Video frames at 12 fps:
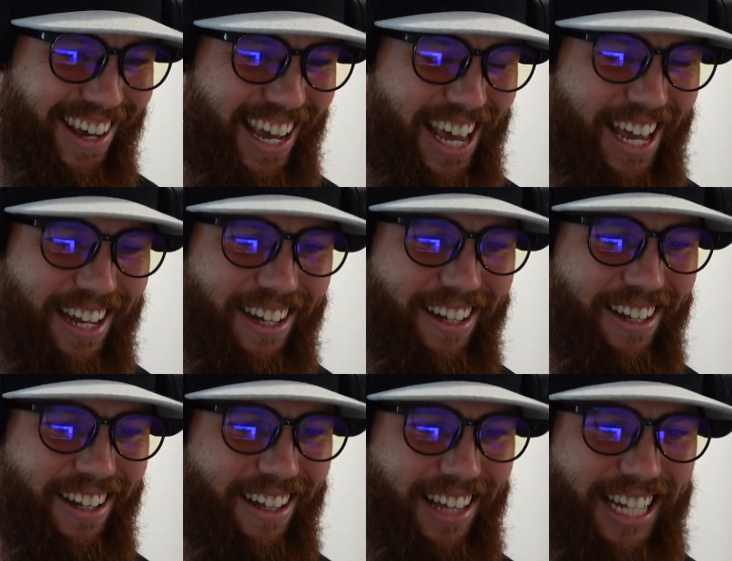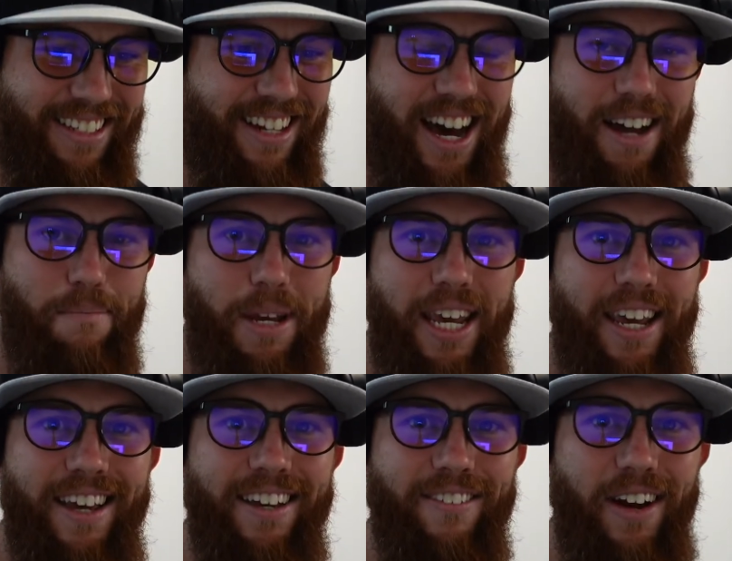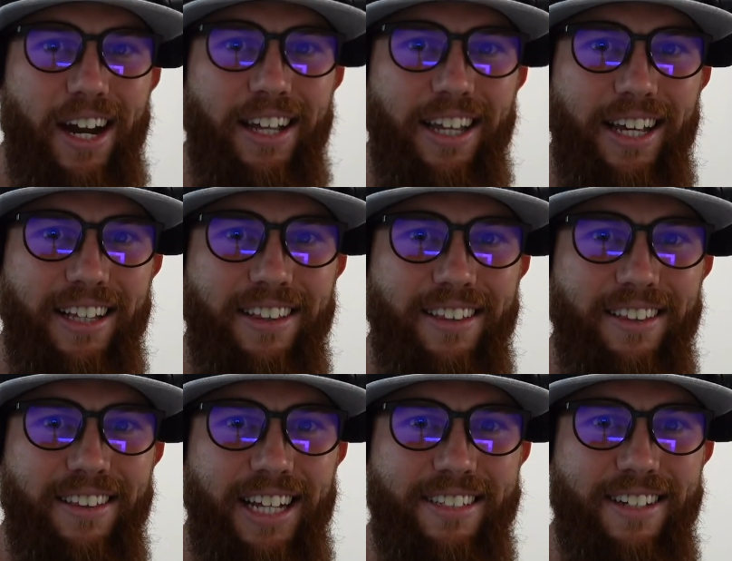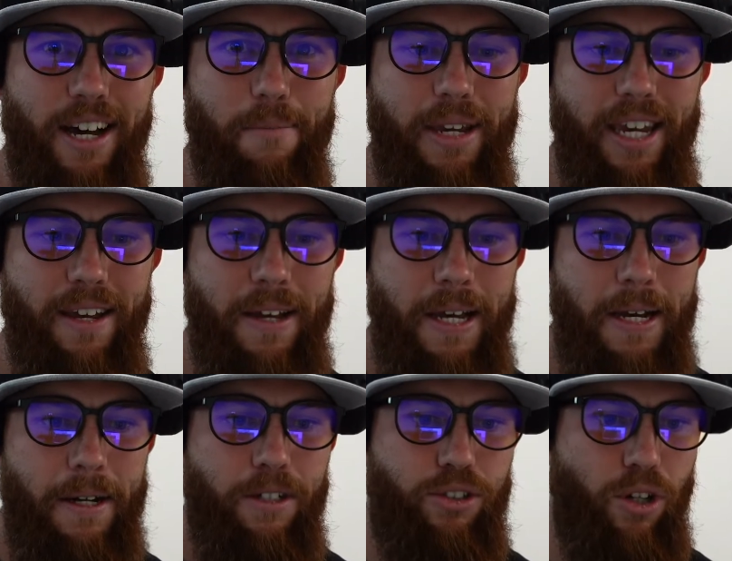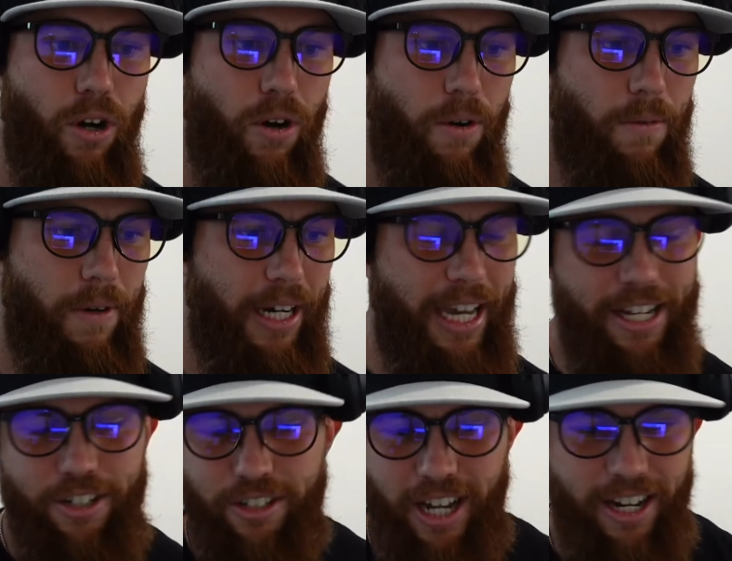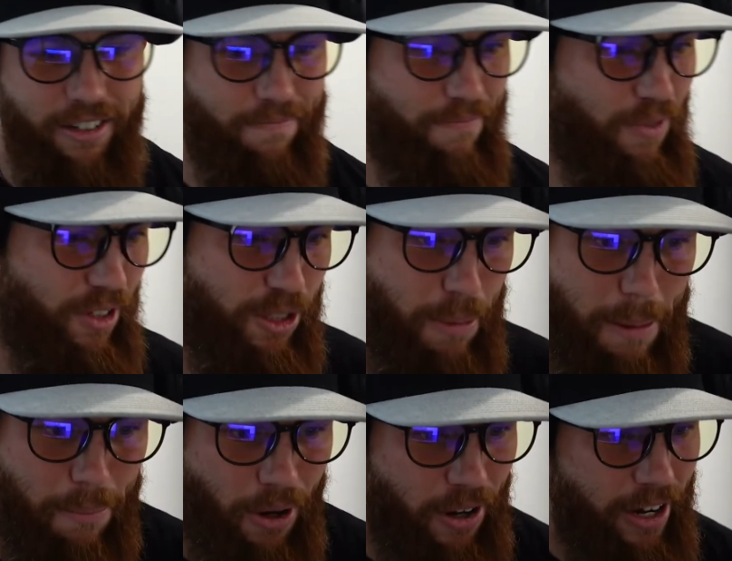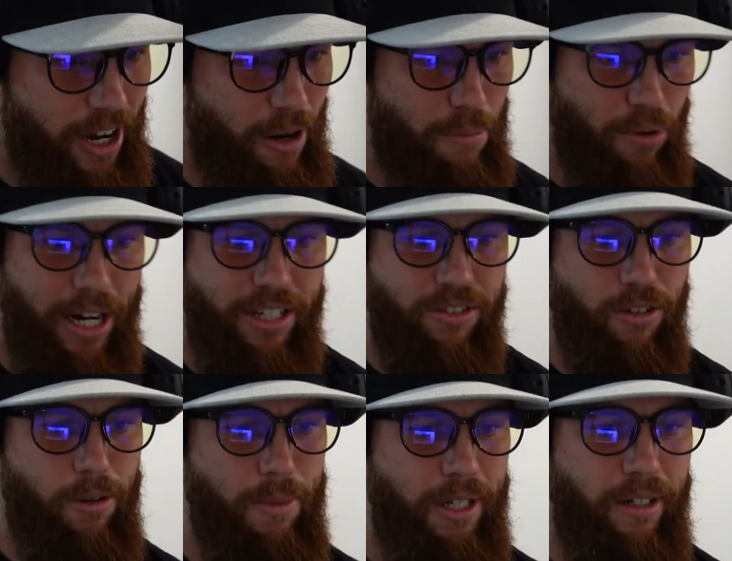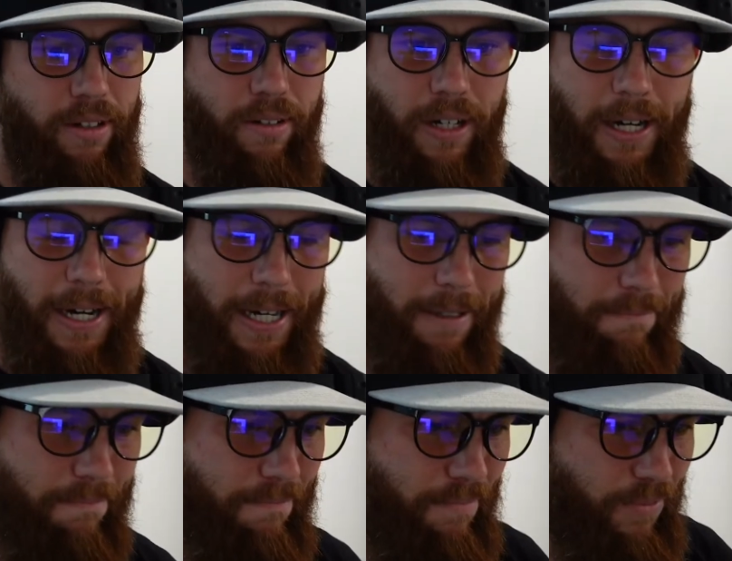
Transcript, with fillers: And that's not me, right? Like that's not me. So again, just kind of spitballing here, brainstorming, um,